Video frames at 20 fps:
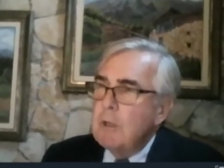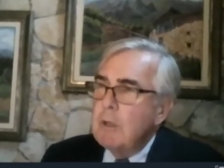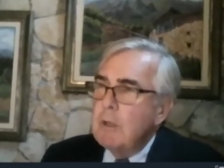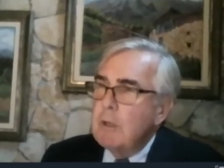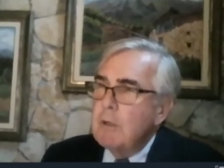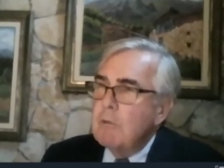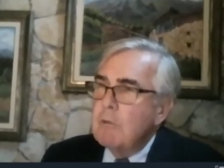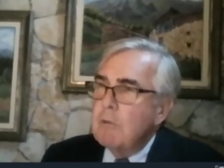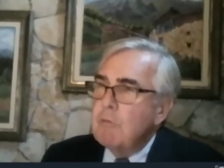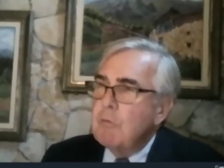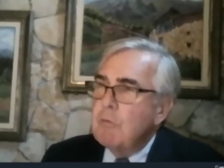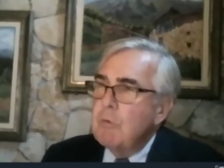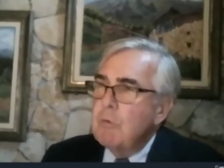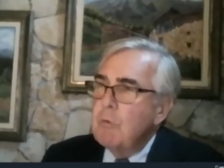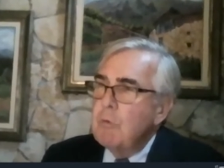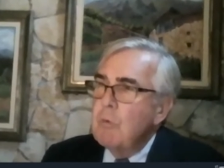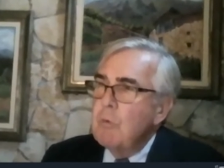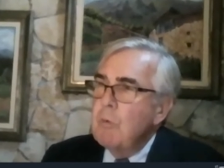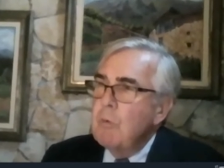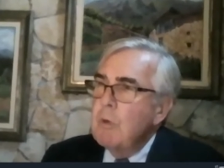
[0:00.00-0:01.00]

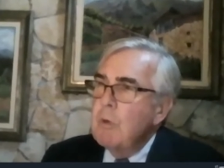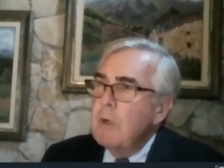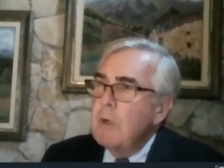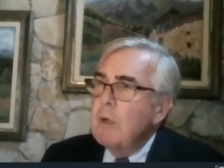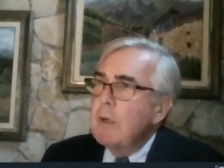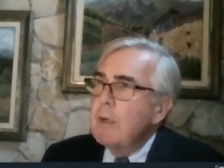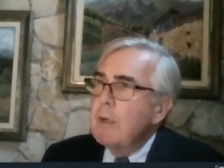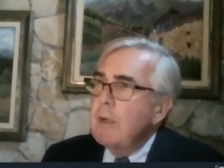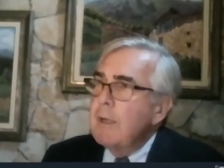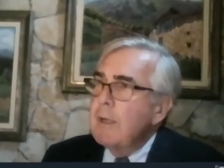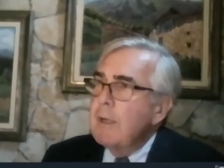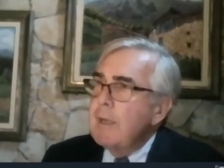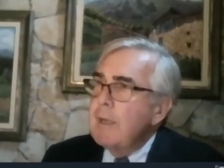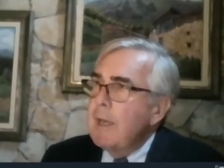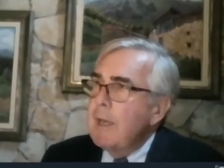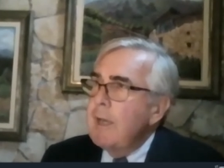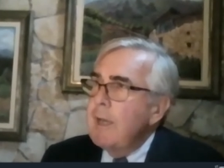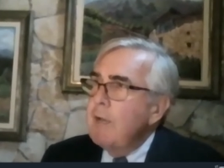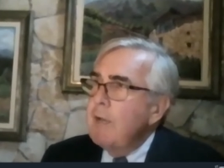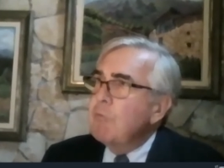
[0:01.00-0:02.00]
to
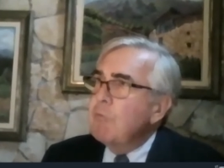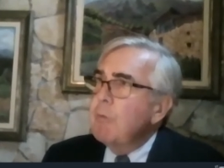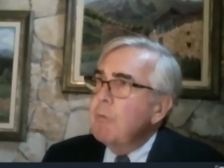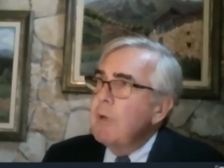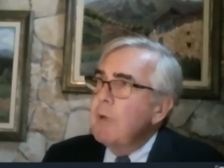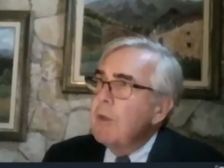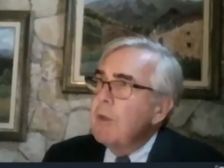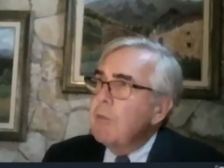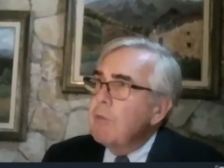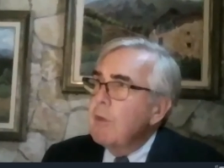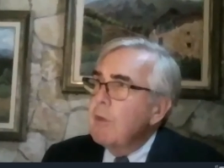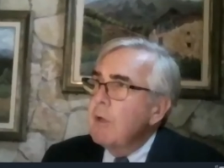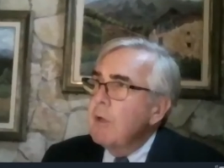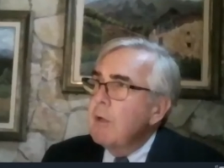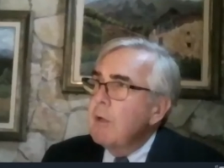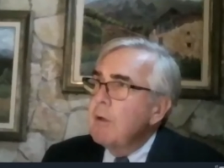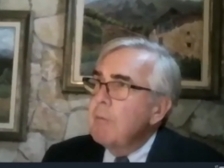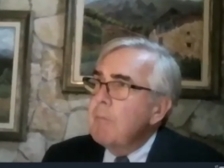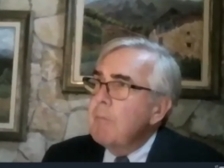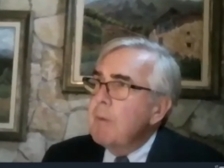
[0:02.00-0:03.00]
engage with
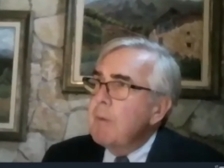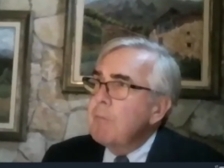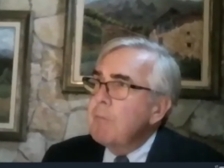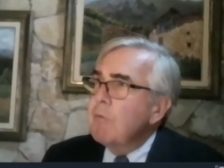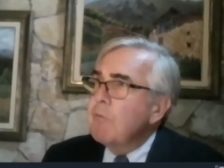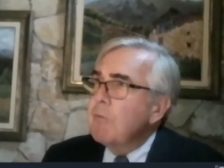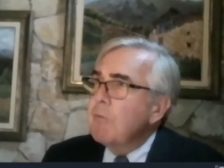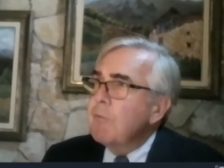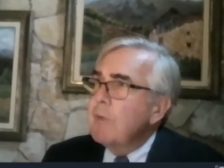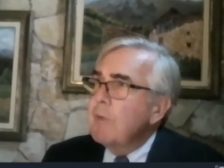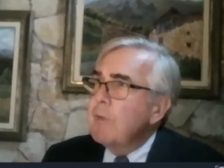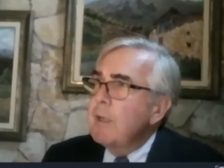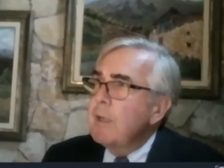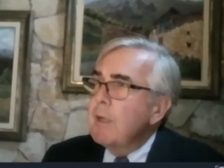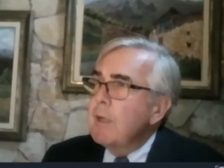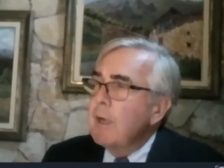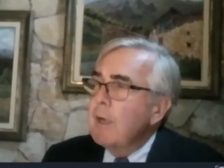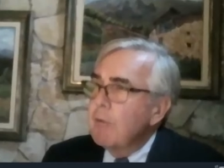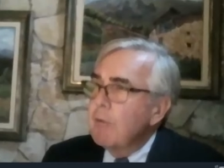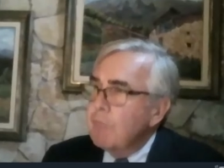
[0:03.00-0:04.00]
members of
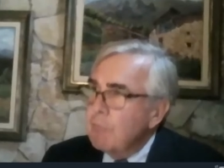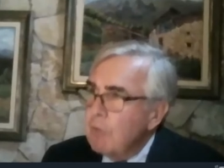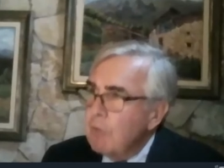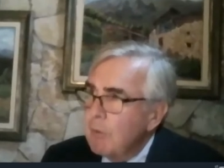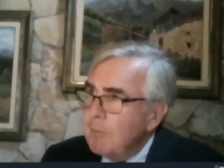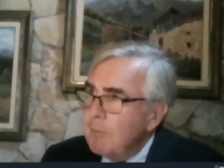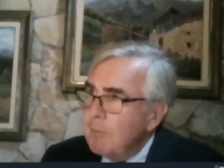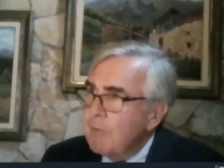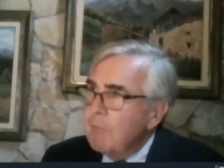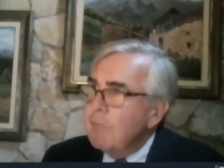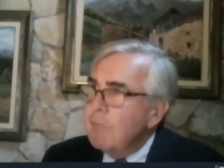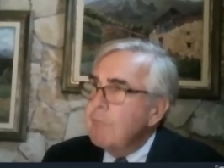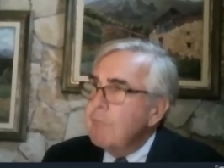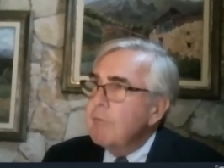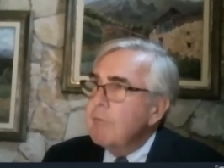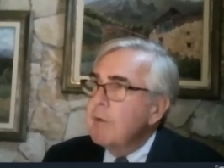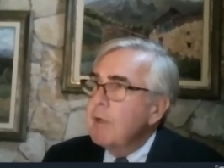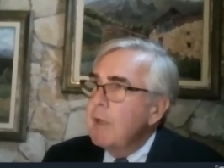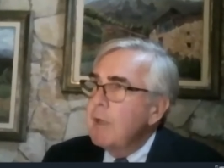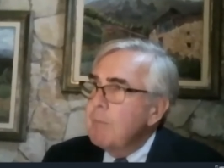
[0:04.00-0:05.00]
the House of
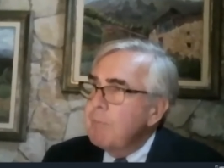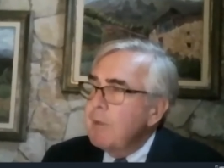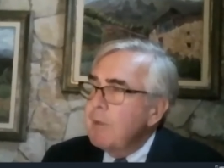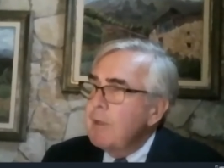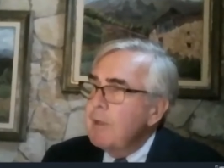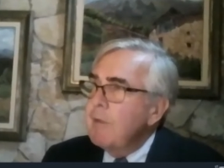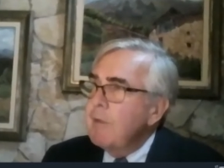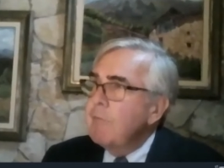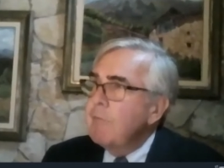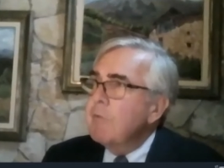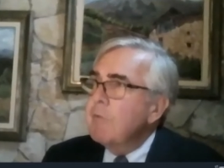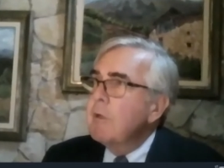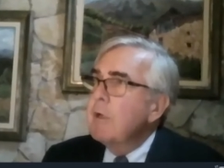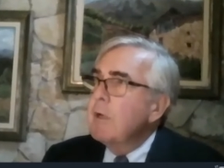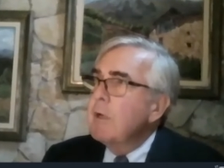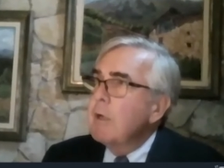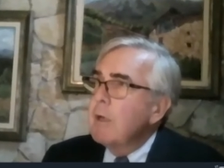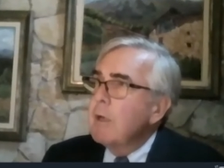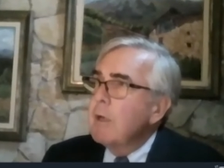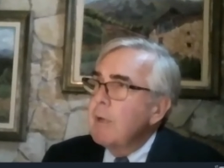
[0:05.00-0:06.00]
Commons, MPs
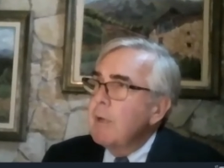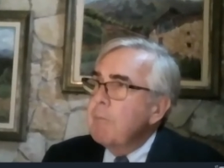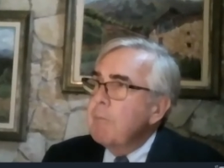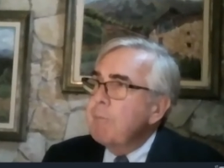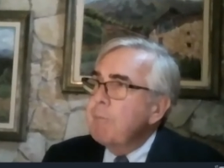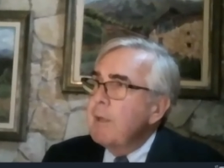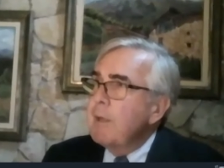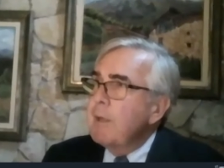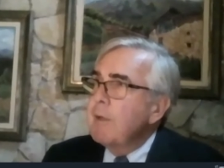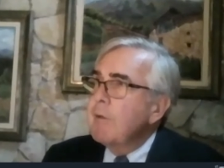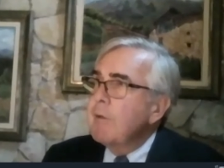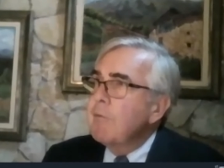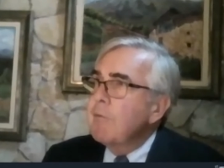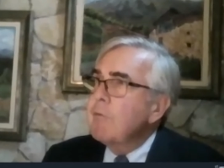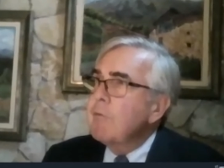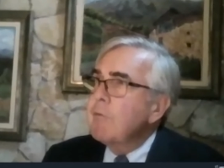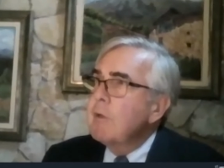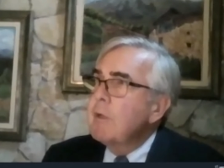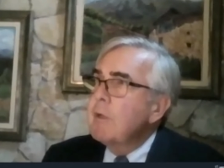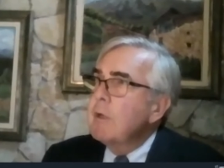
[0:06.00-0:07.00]
and
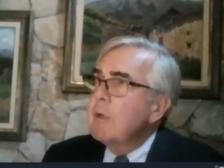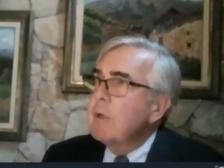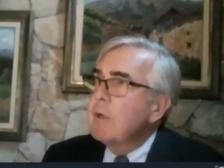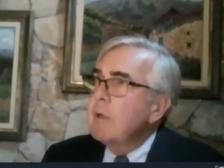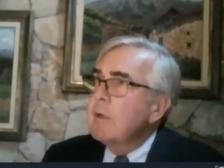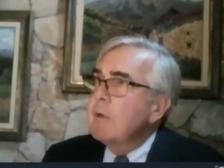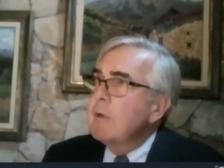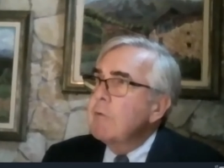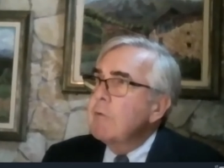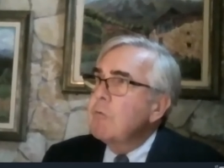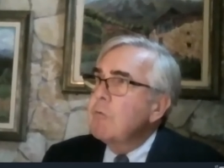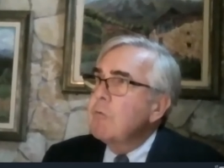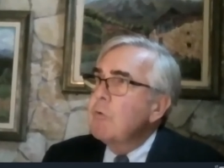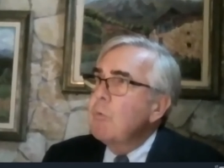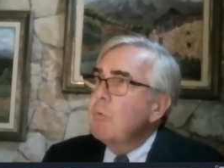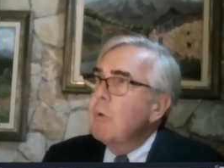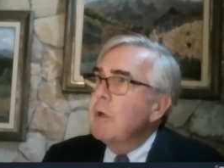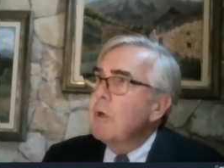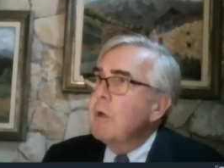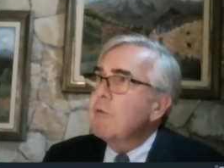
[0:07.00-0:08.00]
peers, to
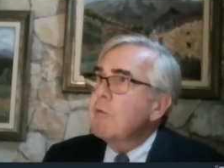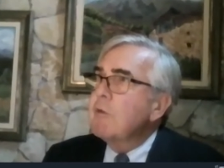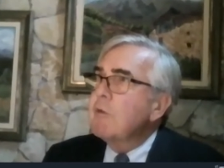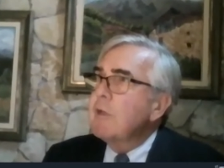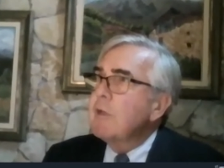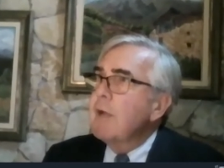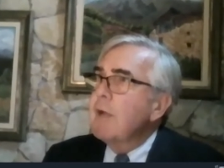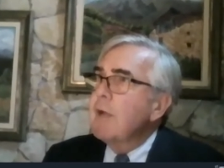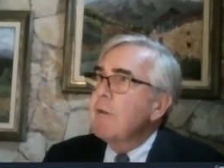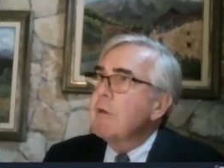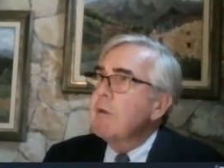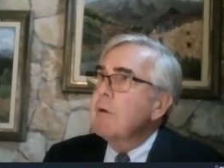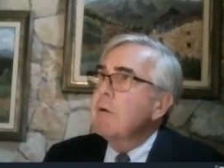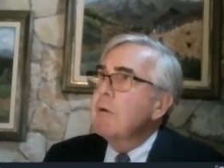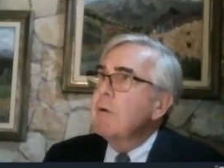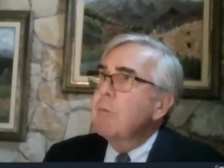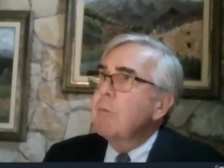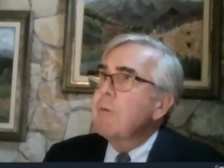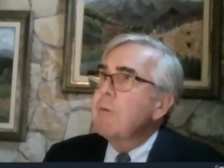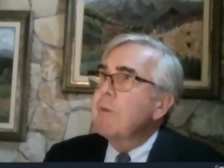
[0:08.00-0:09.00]
work
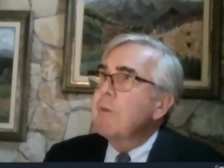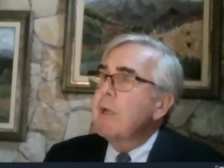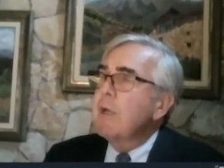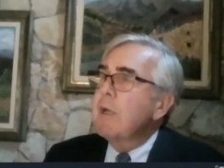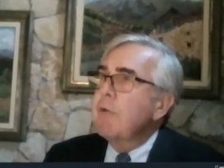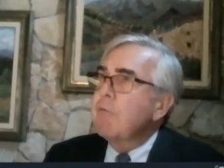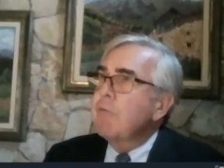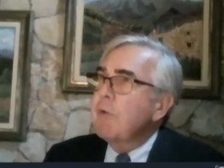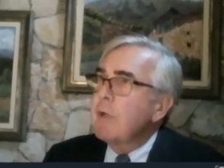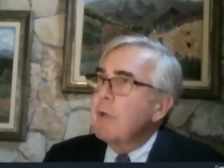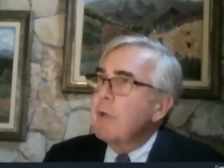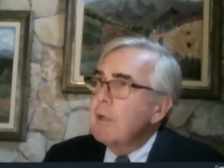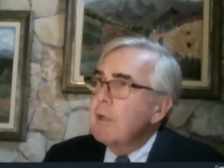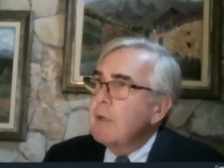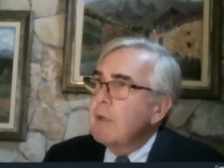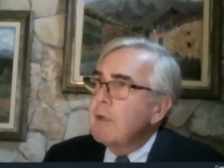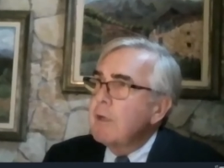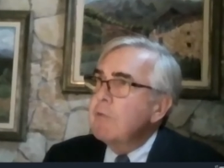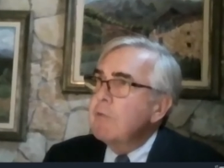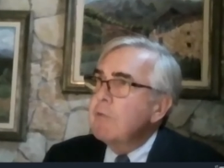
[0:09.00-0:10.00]
together with the country at
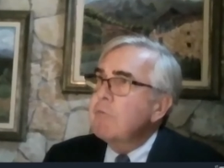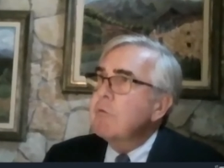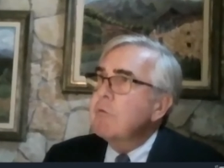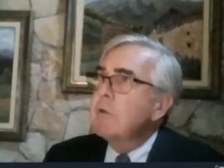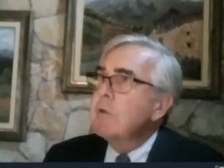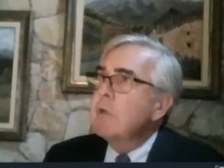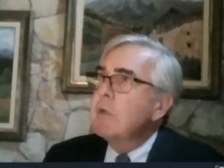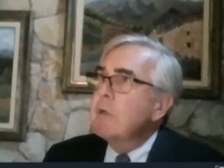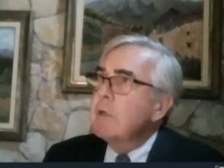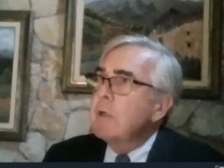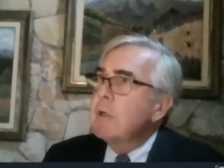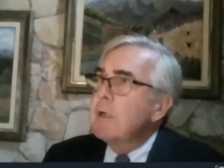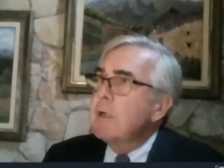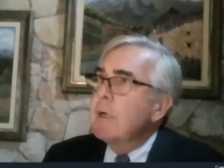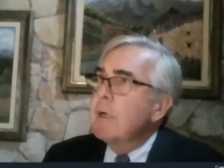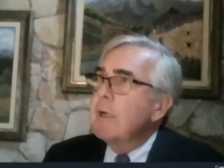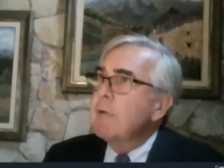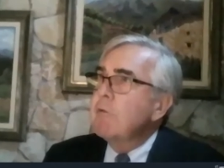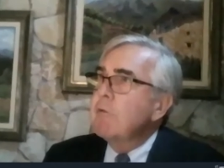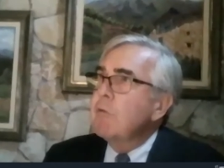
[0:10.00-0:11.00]
large
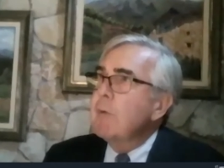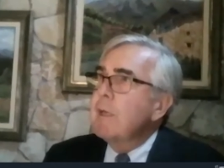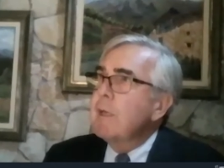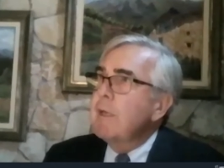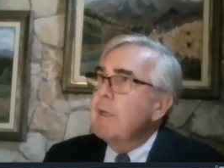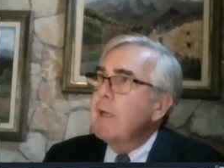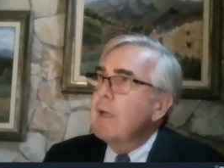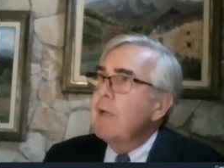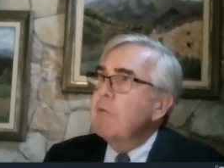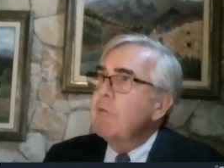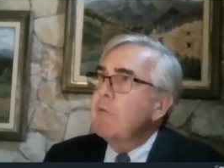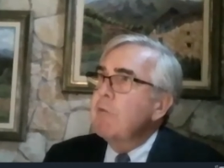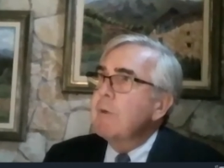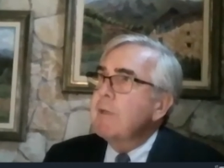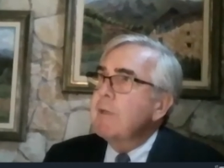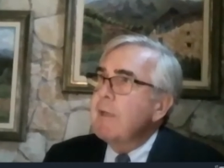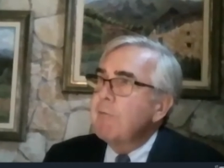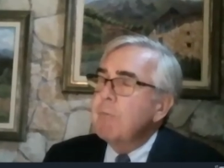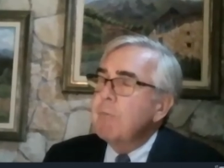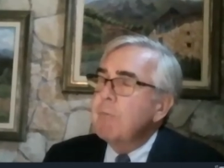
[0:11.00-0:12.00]
and to engage
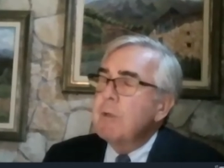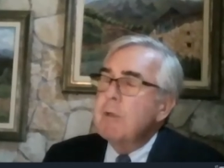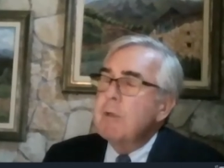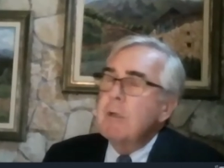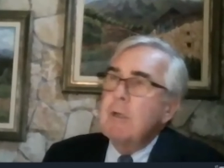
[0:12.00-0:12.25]
with government,